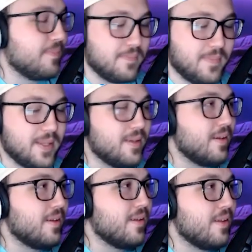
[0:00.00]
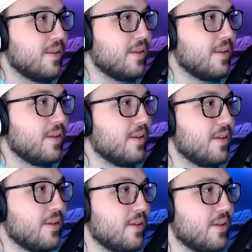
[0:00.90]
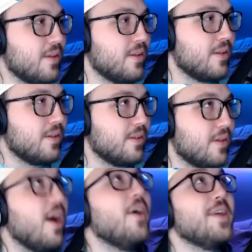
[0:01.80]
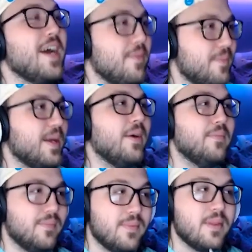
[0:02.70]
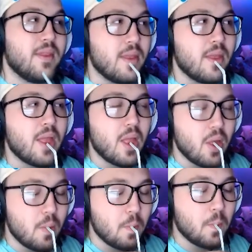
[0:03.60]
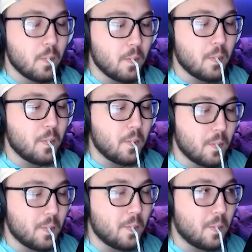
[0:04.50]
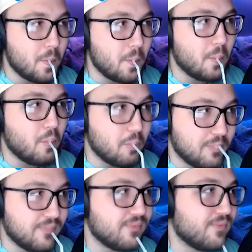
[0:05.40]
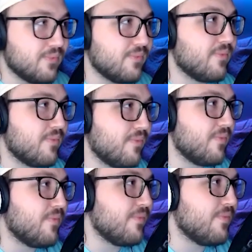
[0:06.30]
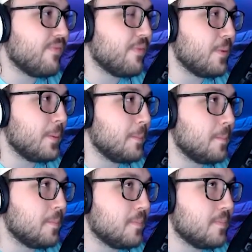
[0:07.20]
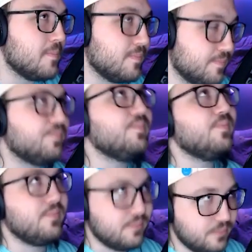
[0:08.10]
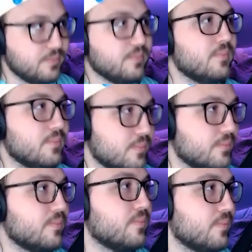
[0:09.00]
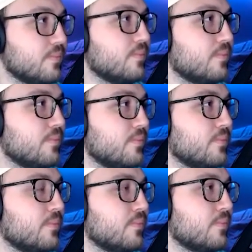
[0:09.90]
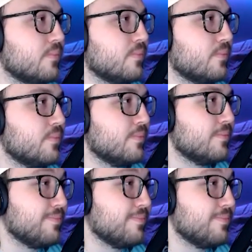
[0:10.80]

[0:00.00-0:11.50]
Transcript: was Mega Man X4. Mario Kart Double Dash. It was going to be Mario Kart Toadstool Tour. I played that. And then this upcoming week, so